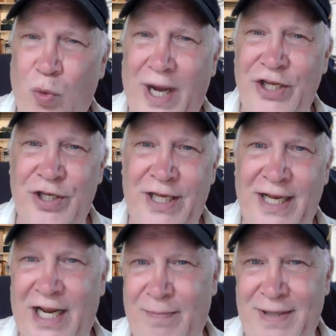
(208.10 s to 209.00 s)
know why you
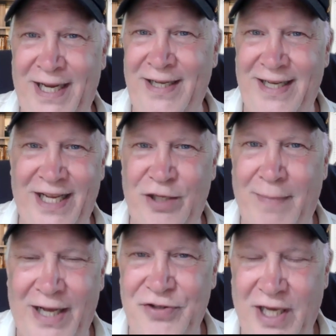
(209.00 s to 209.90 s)
get on a plane and head to
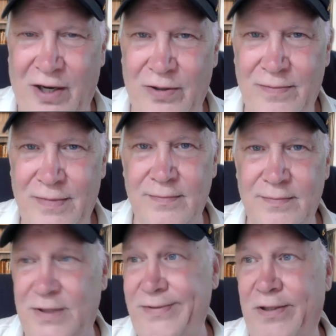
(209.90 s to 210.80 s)
Moscow.
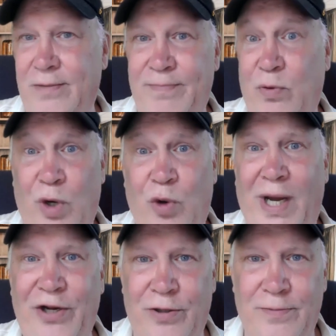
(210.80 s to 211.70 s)
But you know, but what do
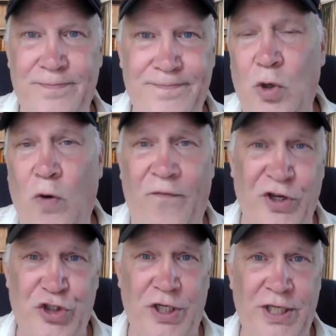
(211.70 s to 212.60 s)
I know?
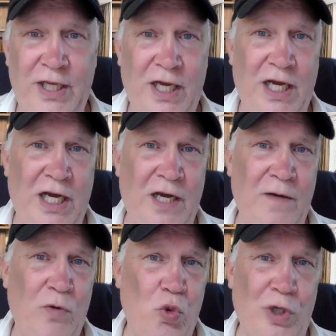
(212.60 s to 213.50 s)
Officially,
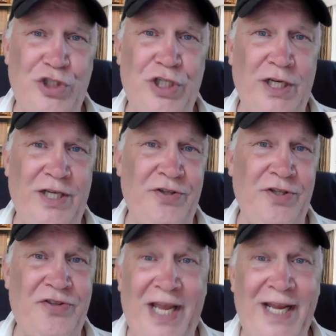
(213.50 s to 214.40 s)
Russia
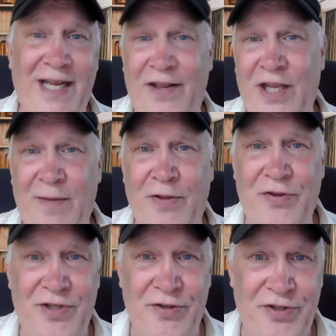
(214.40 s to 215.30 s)
isn't saying anything about this